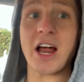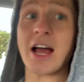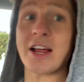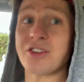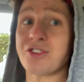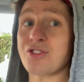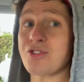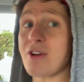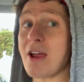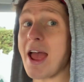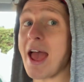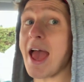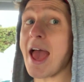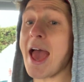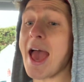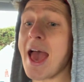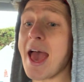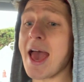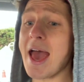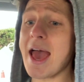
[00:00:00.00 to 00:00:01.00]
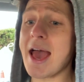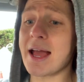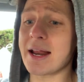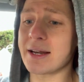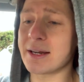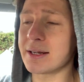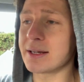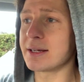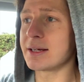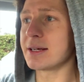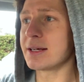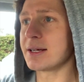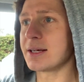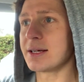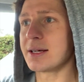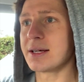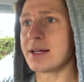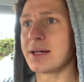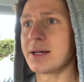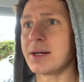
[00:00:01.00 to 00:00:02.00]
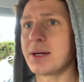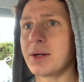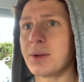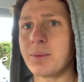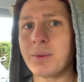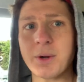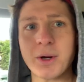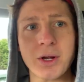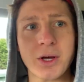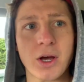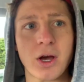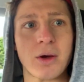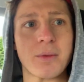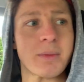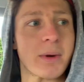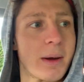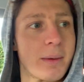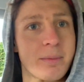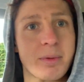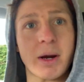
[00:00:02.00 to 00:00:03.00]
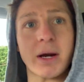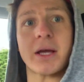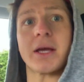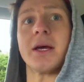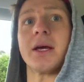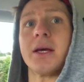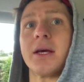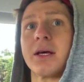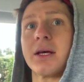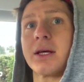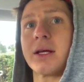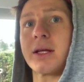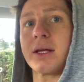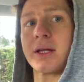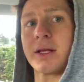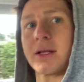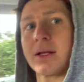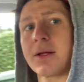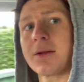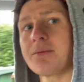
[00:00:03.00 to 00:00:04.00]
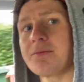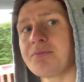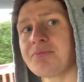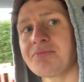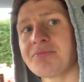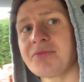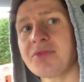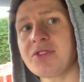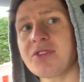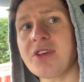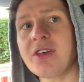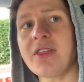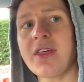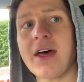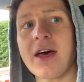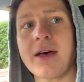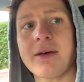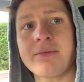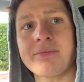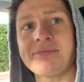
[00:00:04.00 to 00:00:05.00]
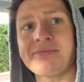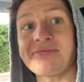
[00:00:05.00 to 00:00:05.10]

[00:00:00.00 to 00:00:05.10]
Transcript: I train! We're gonna go home and get brekkie. See you there.